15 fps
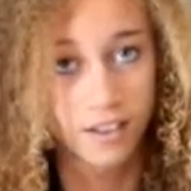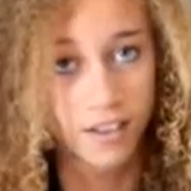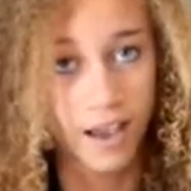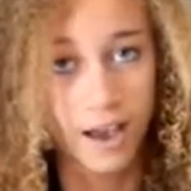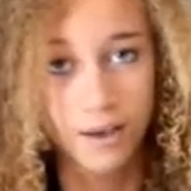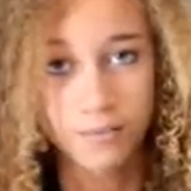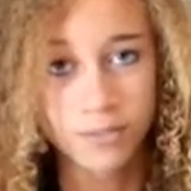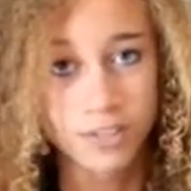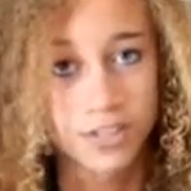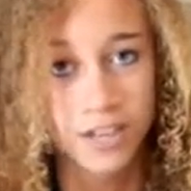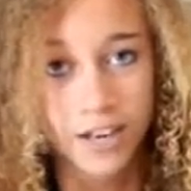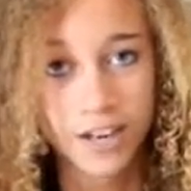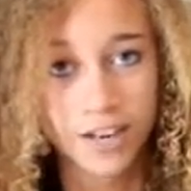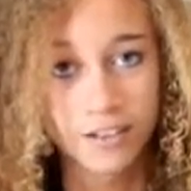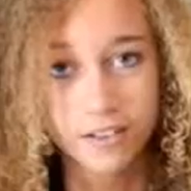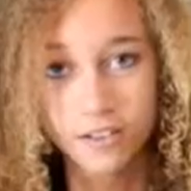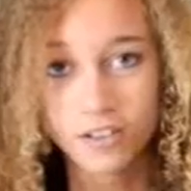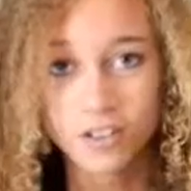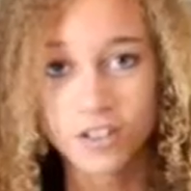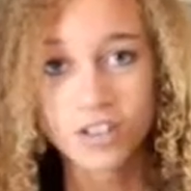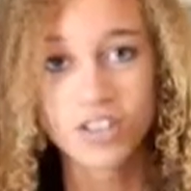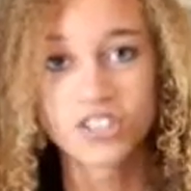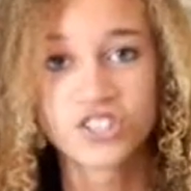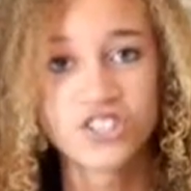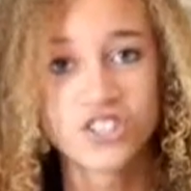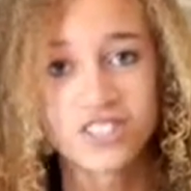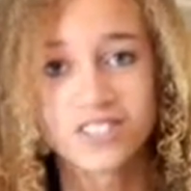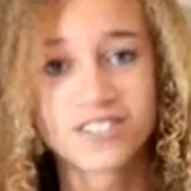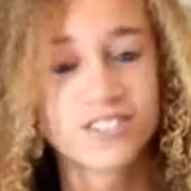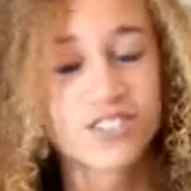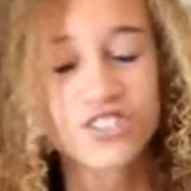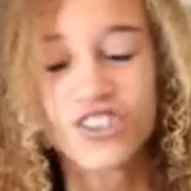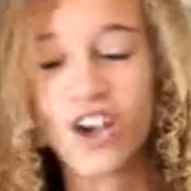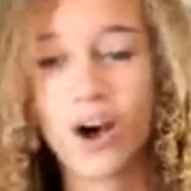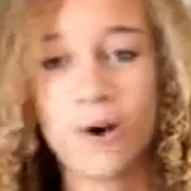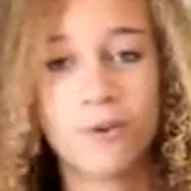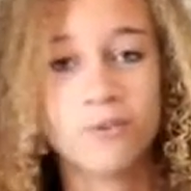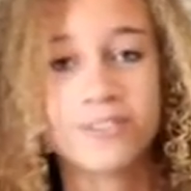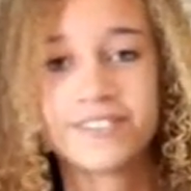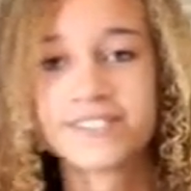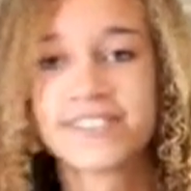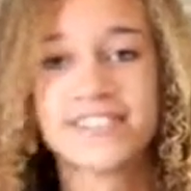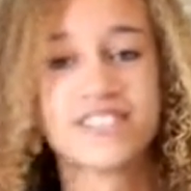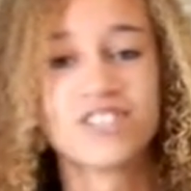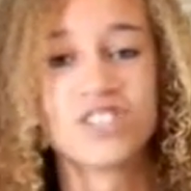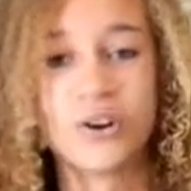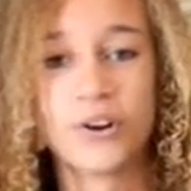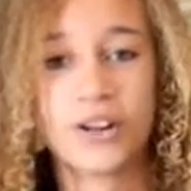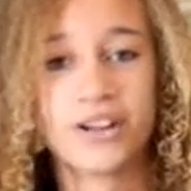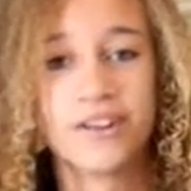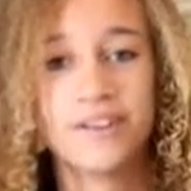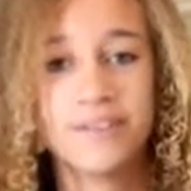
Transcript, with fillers: I'm just gonna, let's just, just go, just get started.